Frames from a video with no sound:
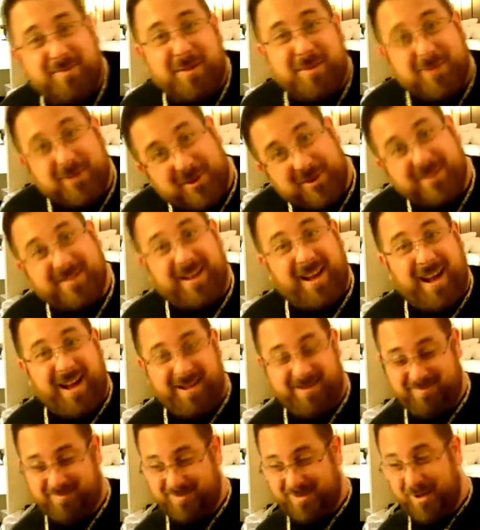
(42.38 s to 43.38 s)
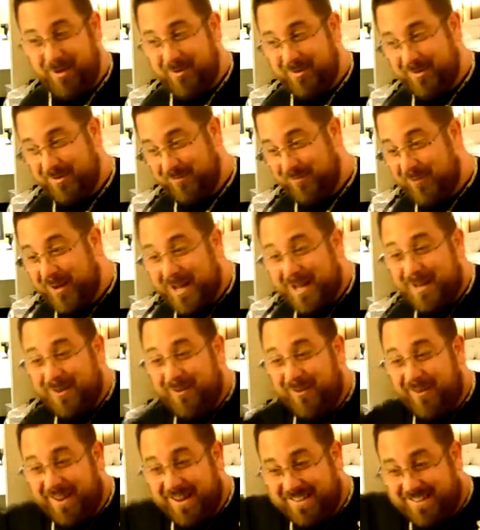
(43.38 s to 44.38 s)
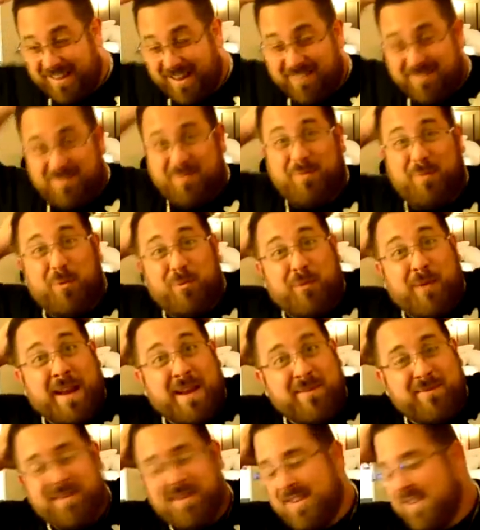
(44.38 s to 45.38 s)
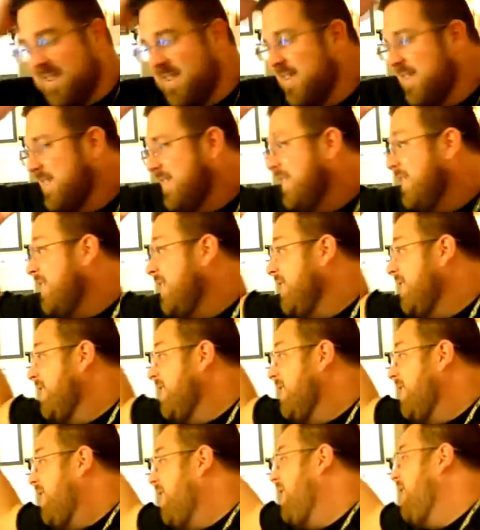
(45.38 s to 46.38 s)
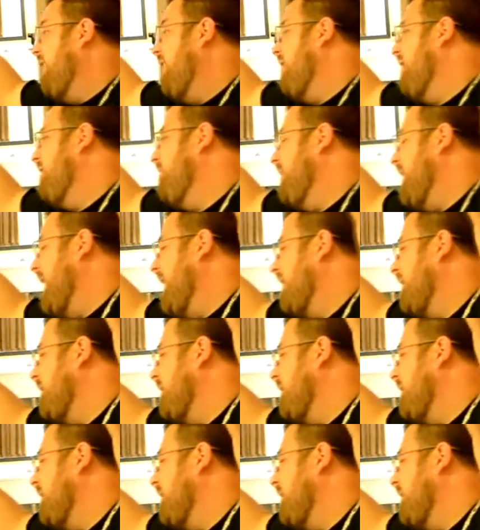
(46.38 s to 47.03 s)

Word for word: my third time going to frickin' orientation for Raven. Oh man,